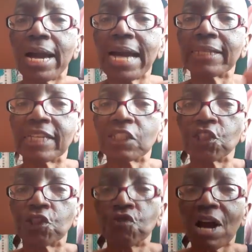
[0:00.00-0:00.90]
and your hands
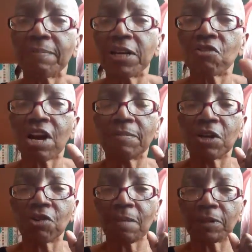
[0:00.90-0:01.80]
are just grabbing
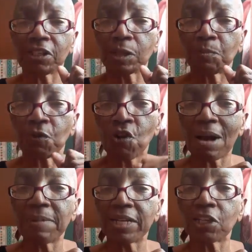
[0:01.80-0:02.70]

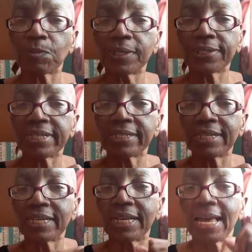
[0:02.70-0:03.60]
this person
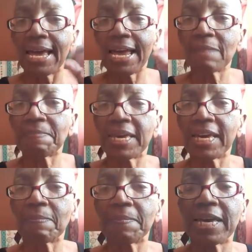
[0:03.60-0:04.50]
and saying, help
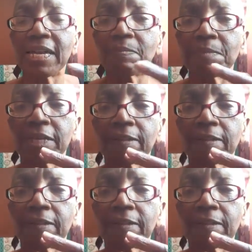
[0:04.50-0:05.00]
me, help me, help